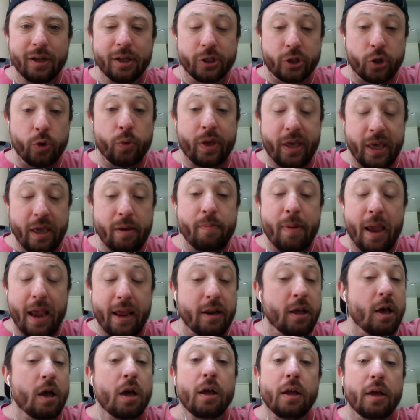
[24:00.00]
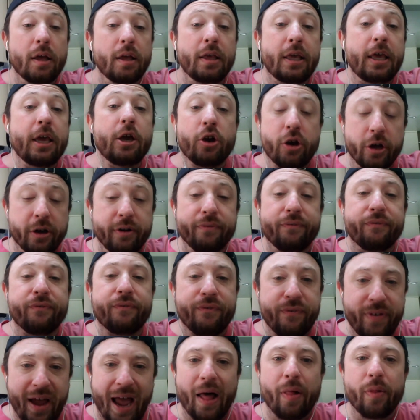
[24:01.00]
So he could have
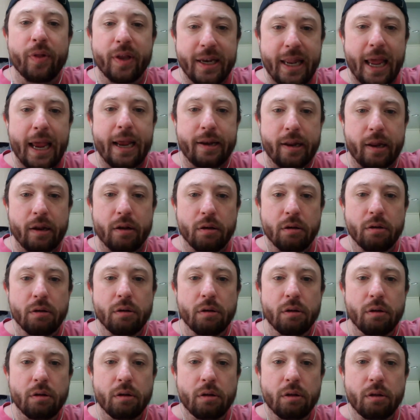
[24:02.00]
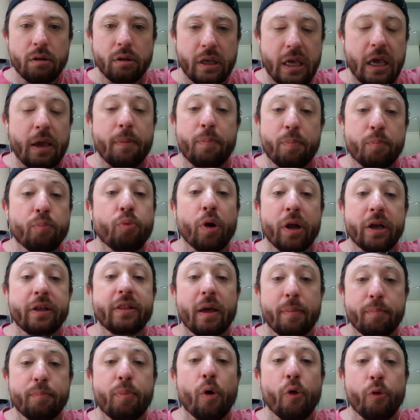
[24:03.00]
validated keep bringing
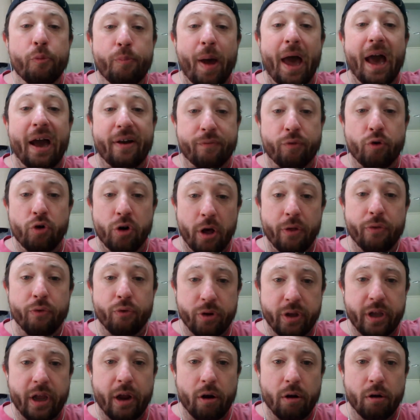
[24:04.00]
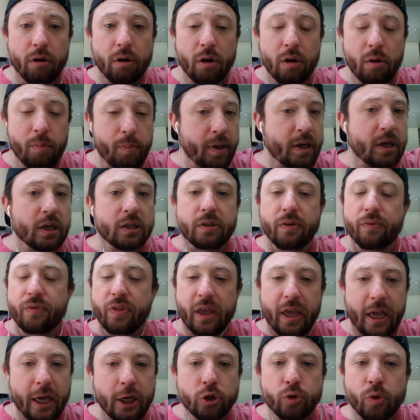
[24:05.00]
them both back for another year. Because of the
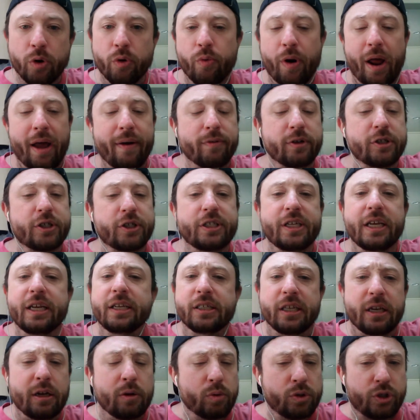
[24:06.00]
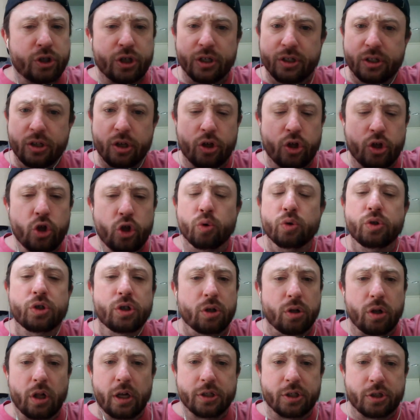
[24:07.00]
injury-ravaged season, it was just a huge
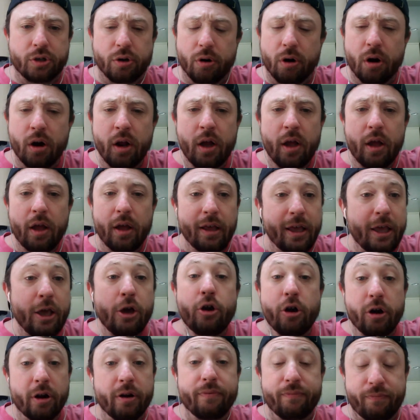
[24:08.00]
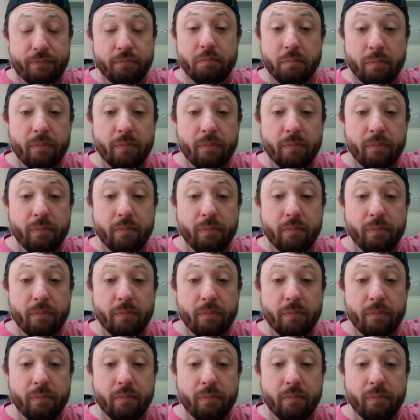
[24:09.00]
cluster. He could have,